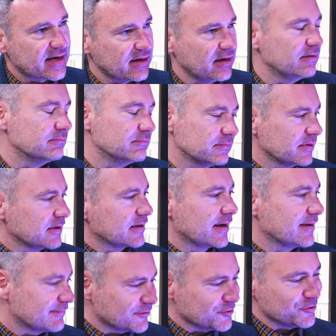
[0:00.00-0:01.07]
and again,
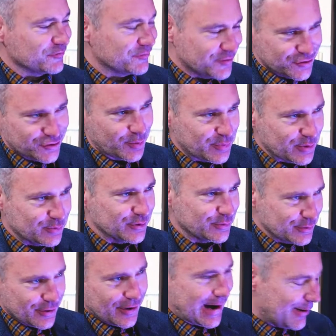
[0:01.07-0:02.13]
because of the job you do,
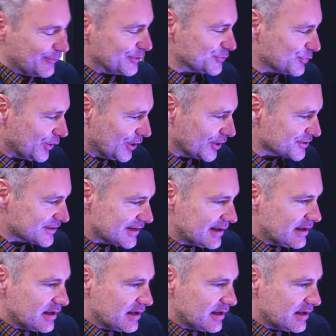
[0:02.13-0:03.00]
you know how this works,